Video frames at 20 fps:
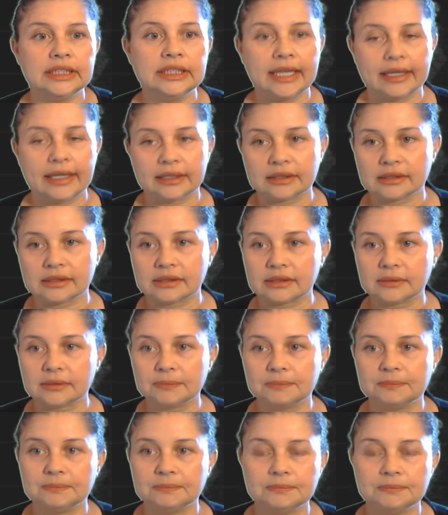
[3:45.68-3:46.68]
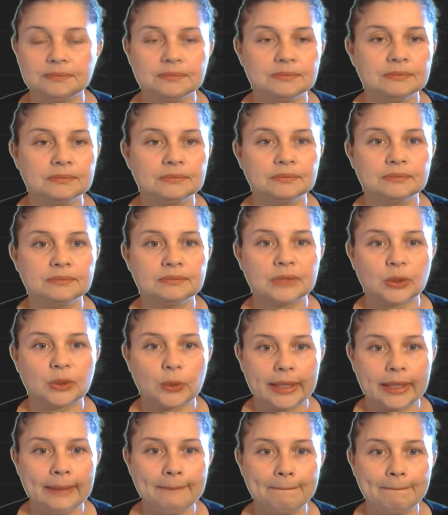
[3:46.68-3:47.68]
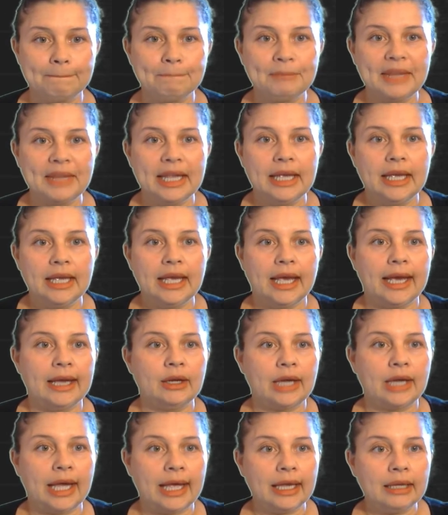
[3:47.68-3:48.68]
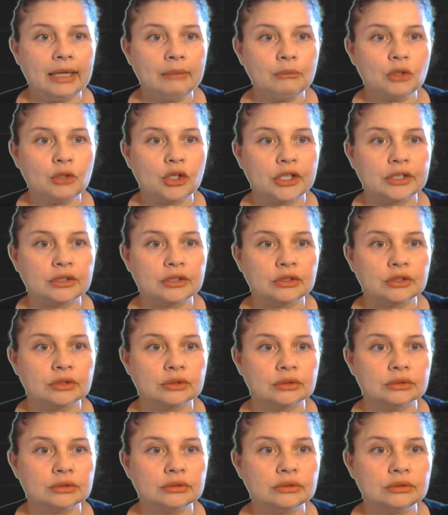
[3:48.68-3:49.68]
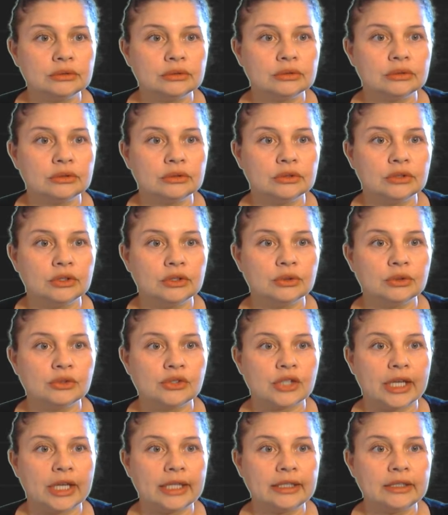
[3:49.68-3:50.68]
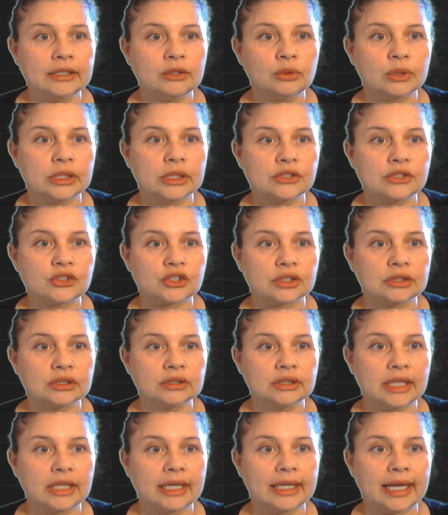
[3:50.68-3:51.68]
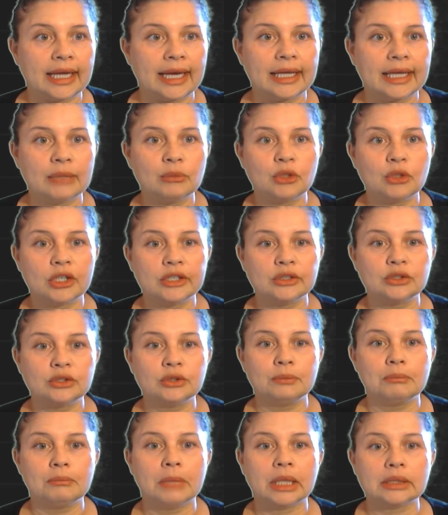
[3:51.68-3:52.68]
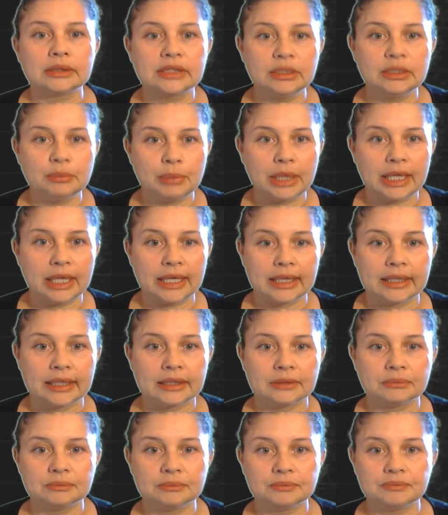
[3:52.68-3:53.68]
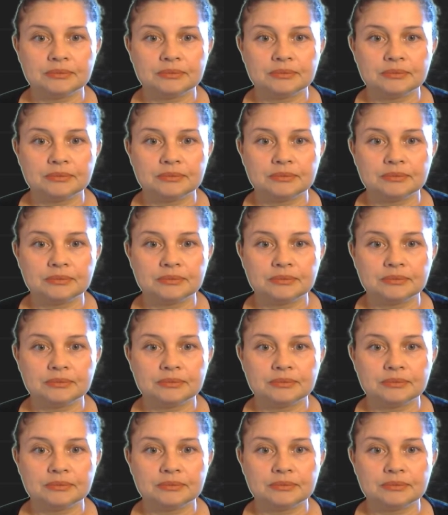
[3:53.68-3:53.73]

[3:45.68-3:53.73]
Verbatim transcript: dx. Okay? And I am going to use that equation, and I am going to multiply.